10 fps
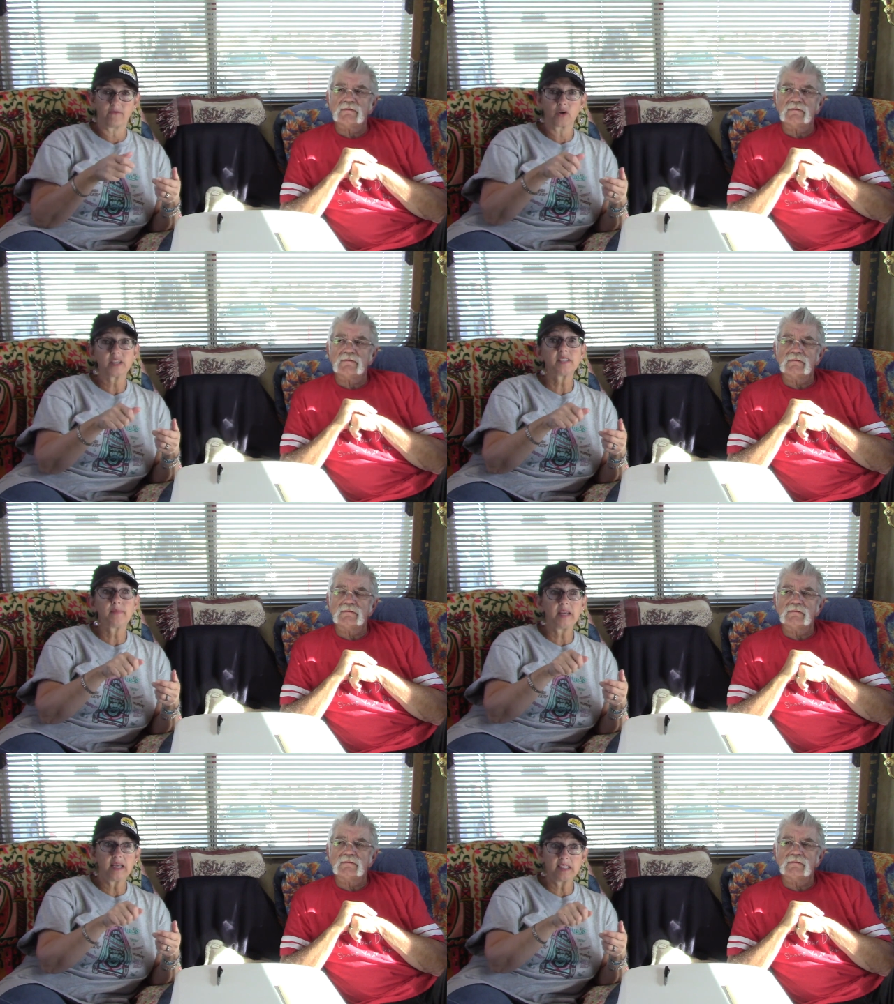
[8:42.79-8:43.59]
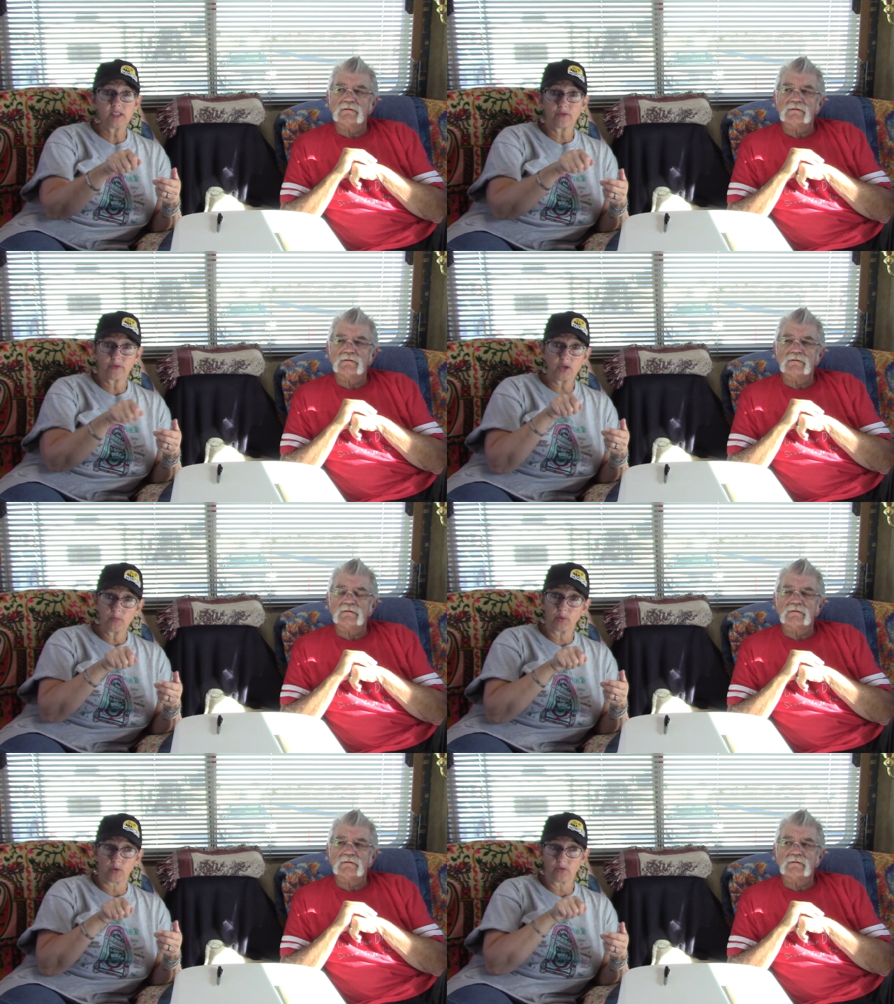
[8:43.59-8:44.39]
Speaker 1: for it to be easier for you to
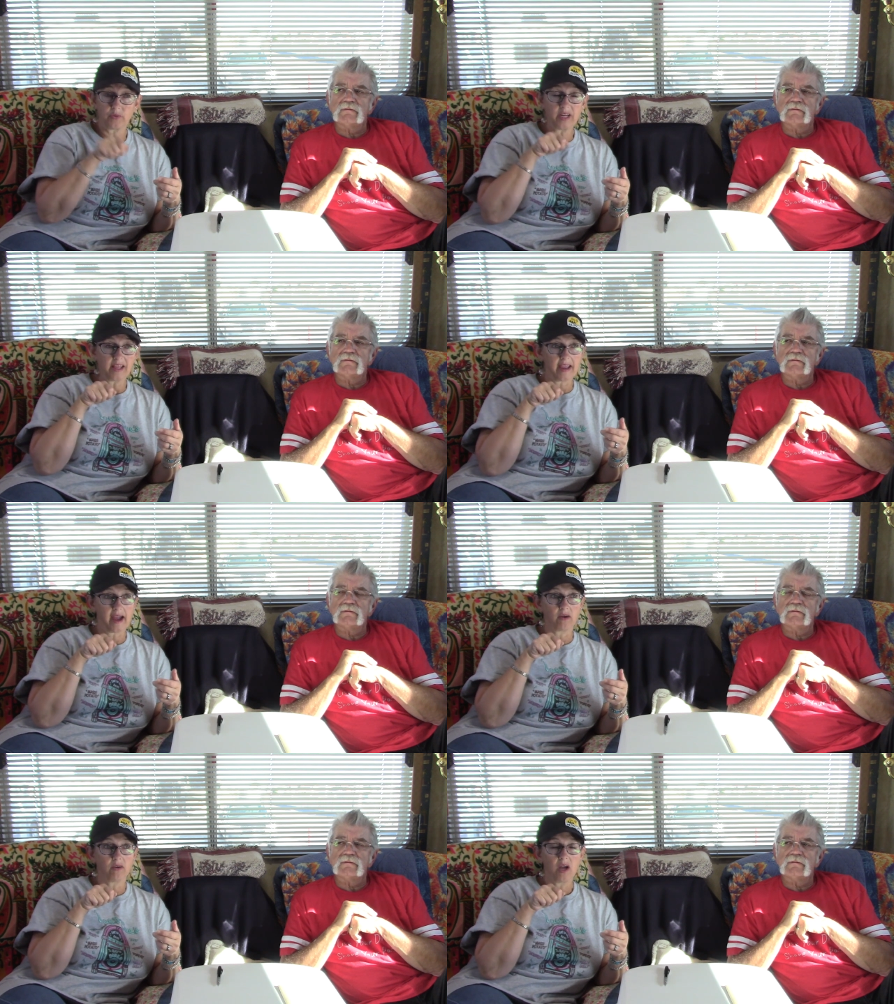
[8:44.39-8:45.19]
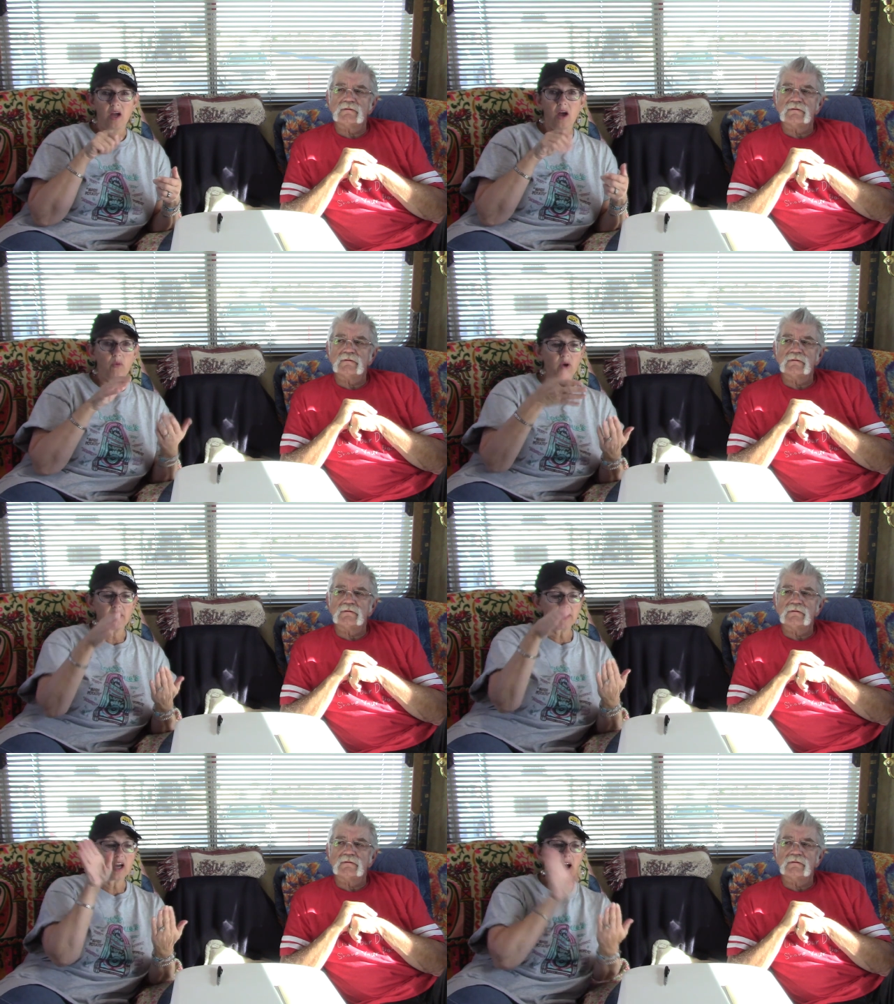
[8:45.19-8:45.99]
pull the relay out. Well,
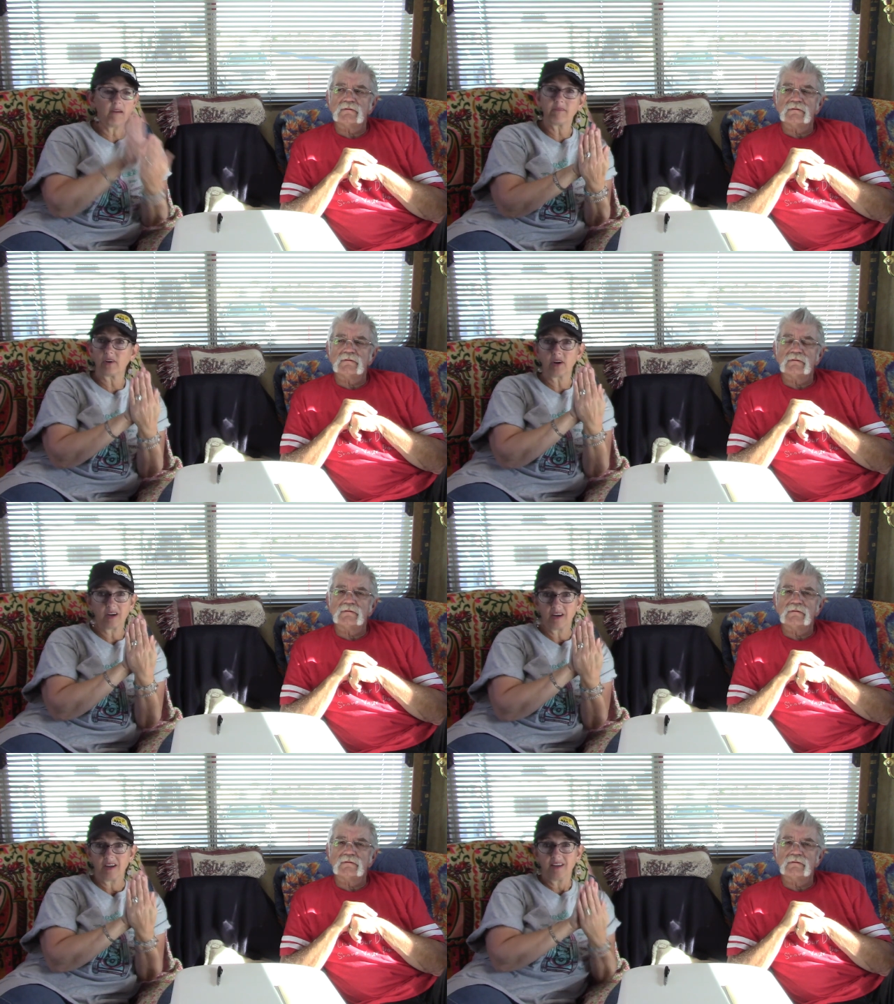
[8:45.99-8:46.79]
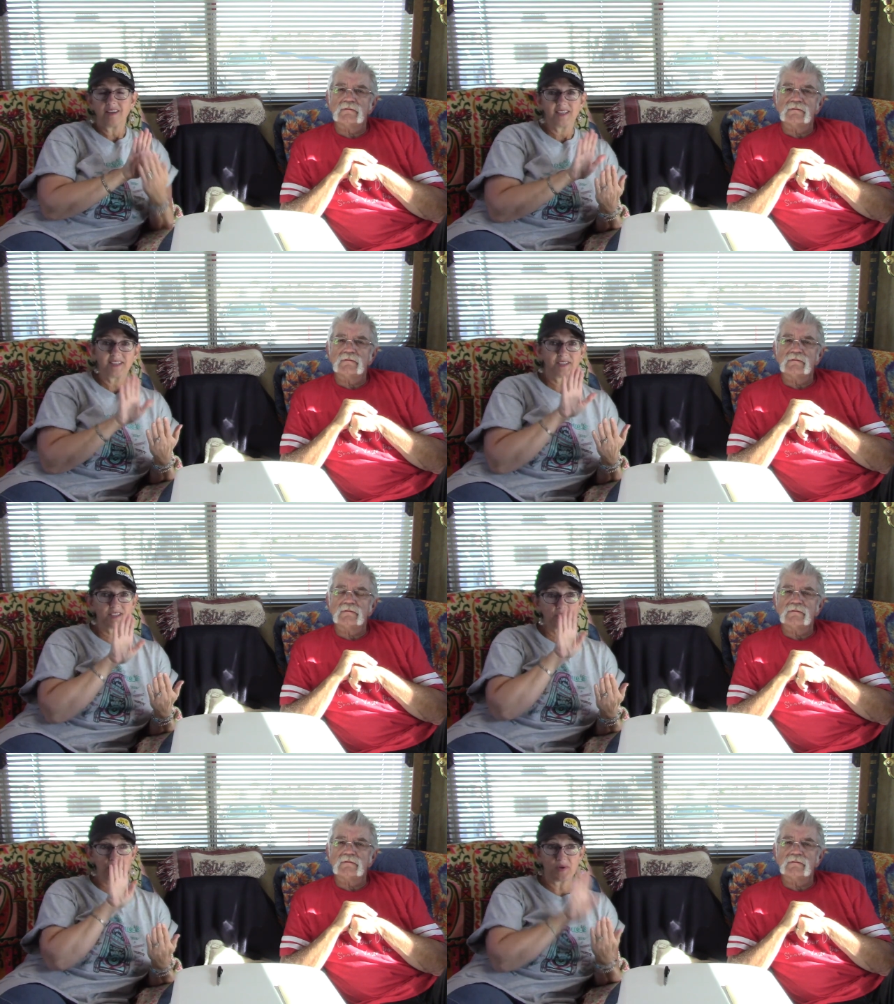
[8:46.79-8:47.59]
the cover
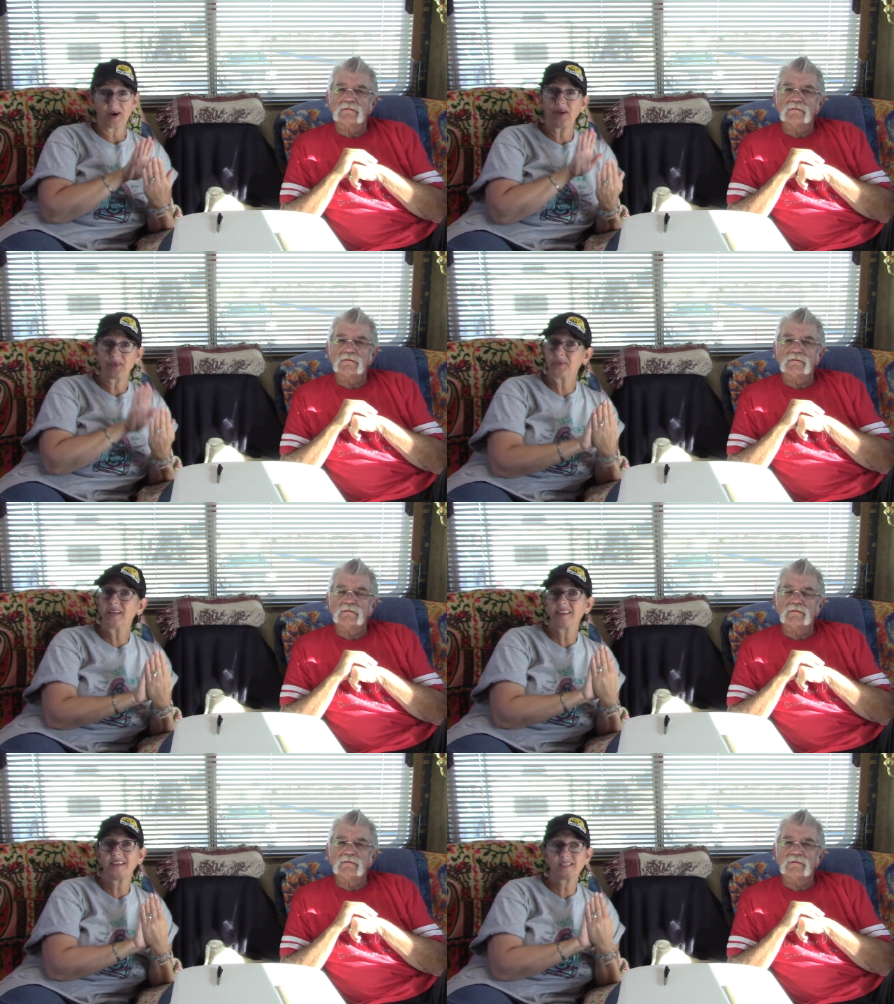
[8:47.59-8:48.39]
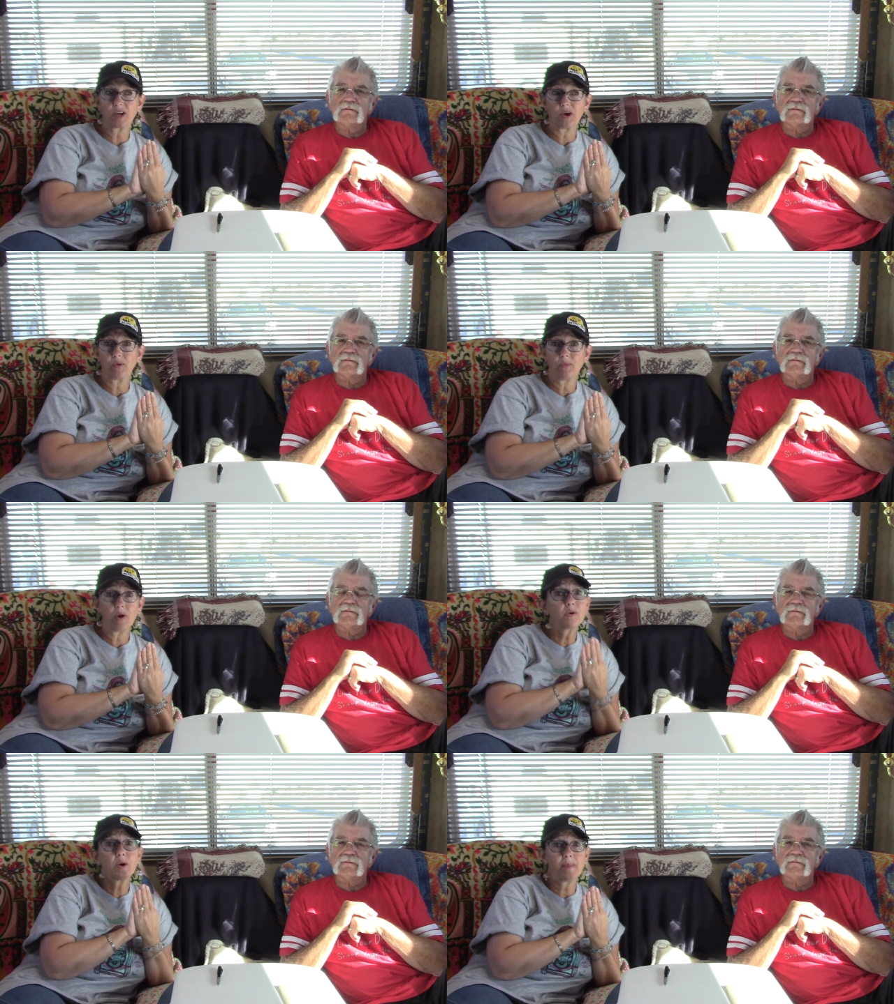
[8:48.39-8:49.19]
to where all the relays go
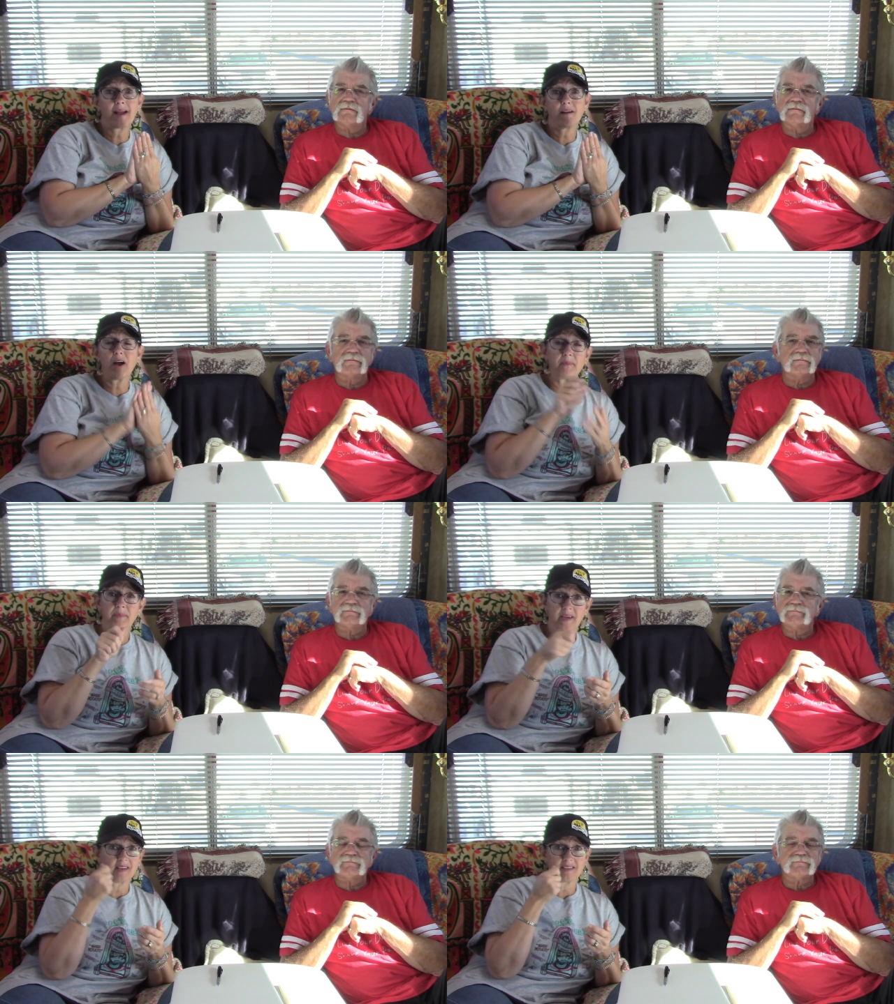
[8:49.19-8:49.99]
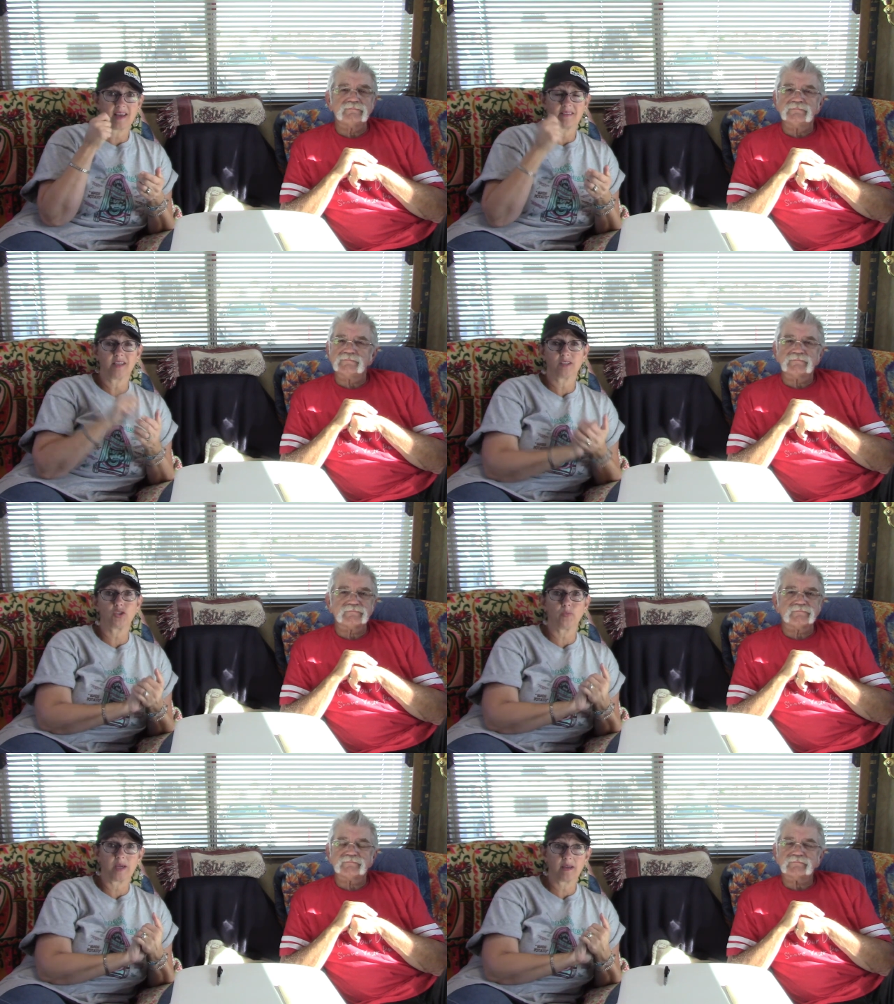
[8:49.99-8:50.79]
won't go back on because that thing's
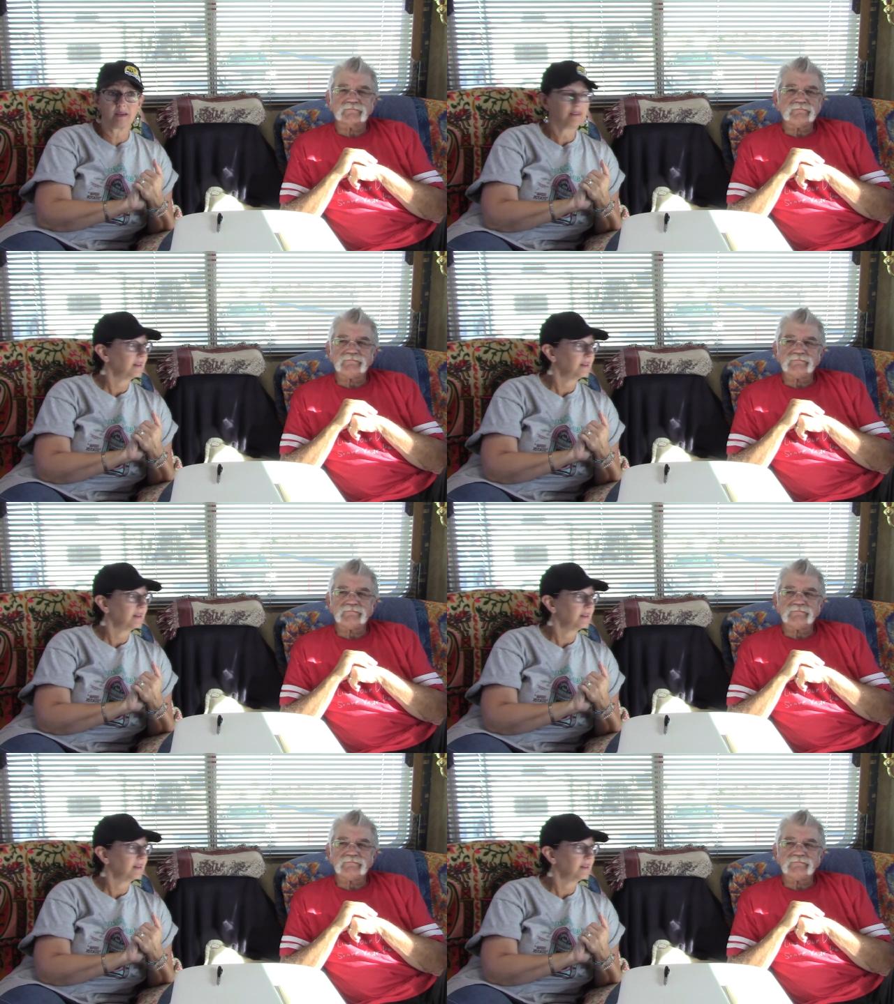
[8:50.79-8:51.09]
too big.